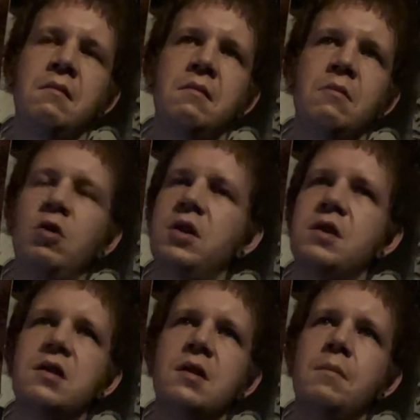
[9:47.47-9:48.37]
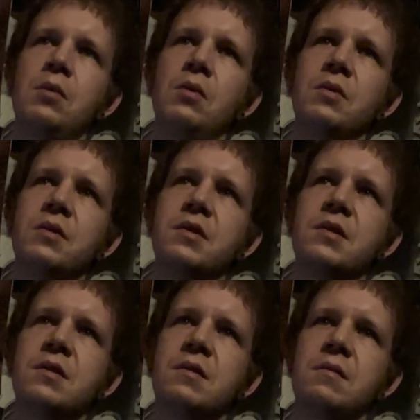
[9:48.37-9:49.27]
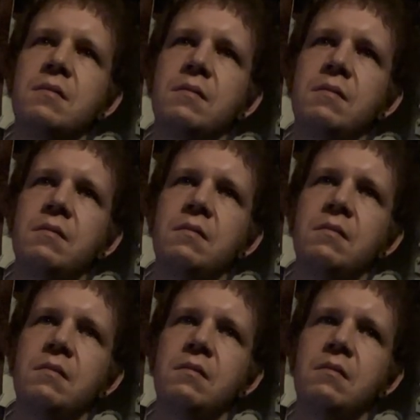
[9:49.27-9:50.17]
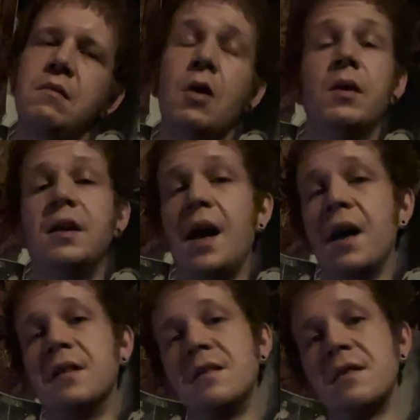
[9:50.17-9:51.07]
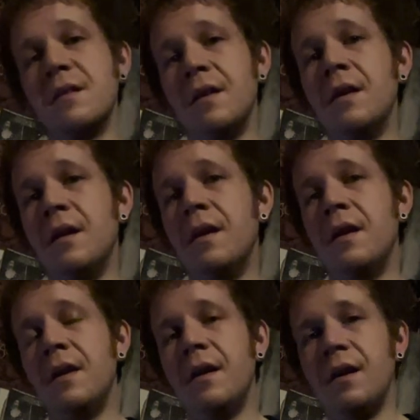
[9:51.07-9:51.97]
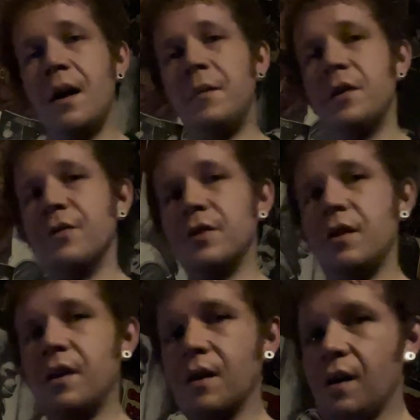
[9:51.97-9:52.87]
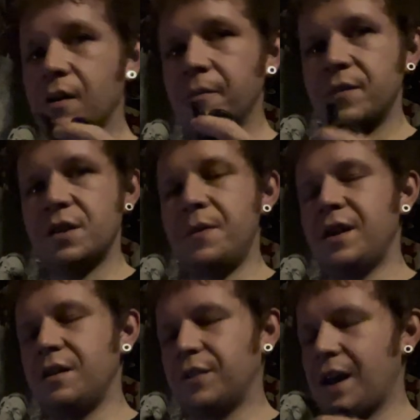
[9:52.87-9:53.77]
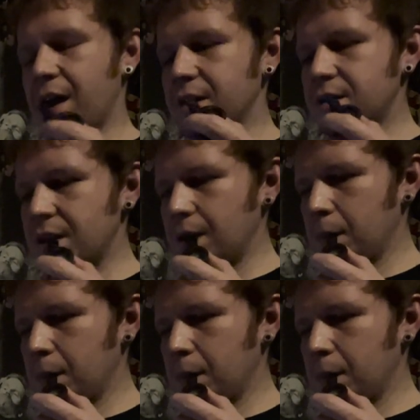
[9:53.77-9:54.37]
religious symbols. Oh, and cats. I'm in it for the long haul. Speaking of cats,